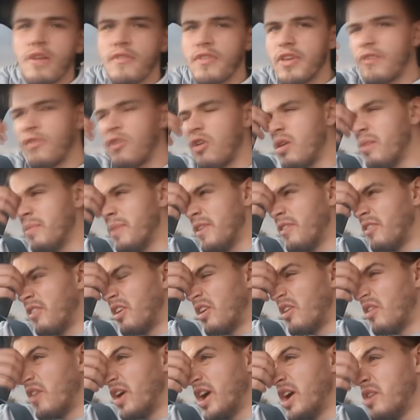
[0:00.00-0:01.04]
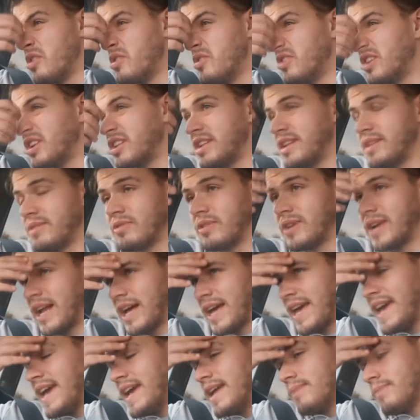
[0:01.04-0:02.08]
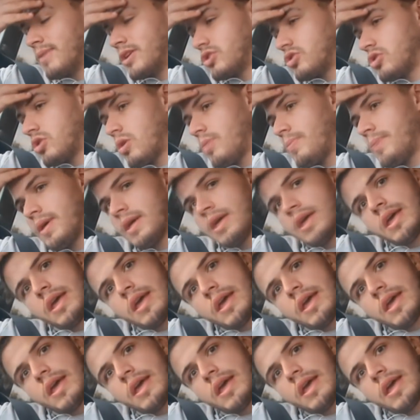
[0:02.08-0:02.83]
If you followed me for a while, you would have seen when I hated my job,